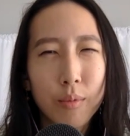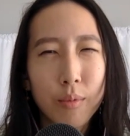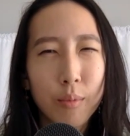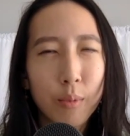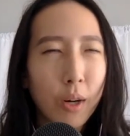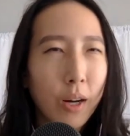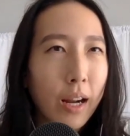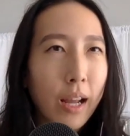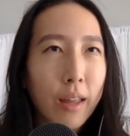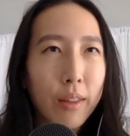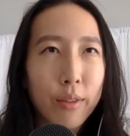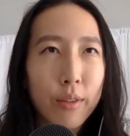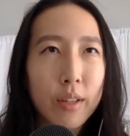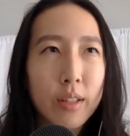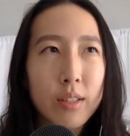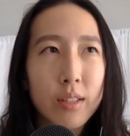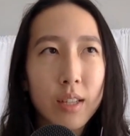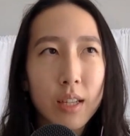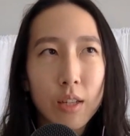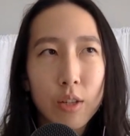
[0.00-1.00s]
where
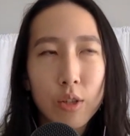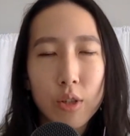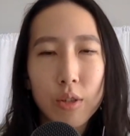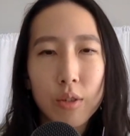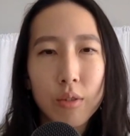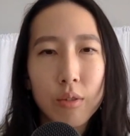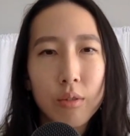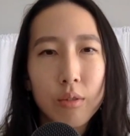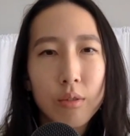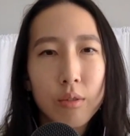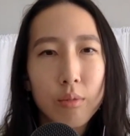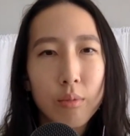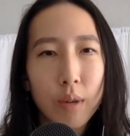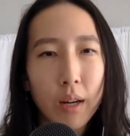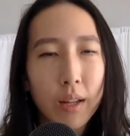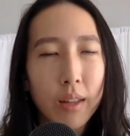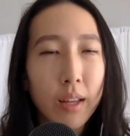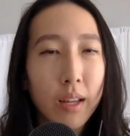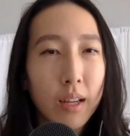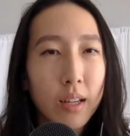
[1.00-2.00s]
athletes can choose
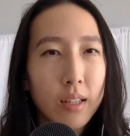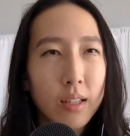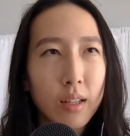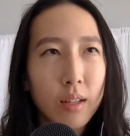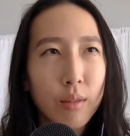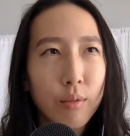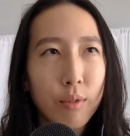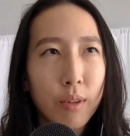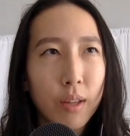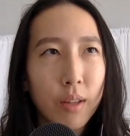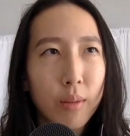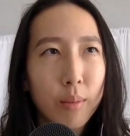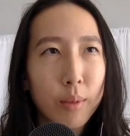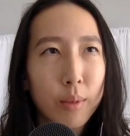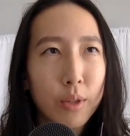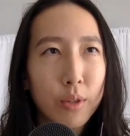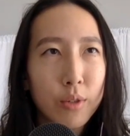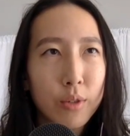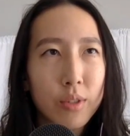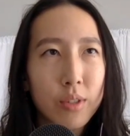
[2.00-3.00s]
where they identify the
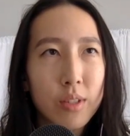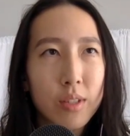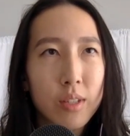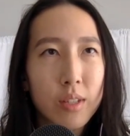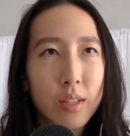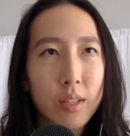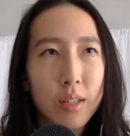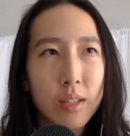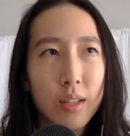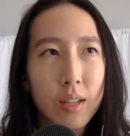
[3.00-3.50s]
most?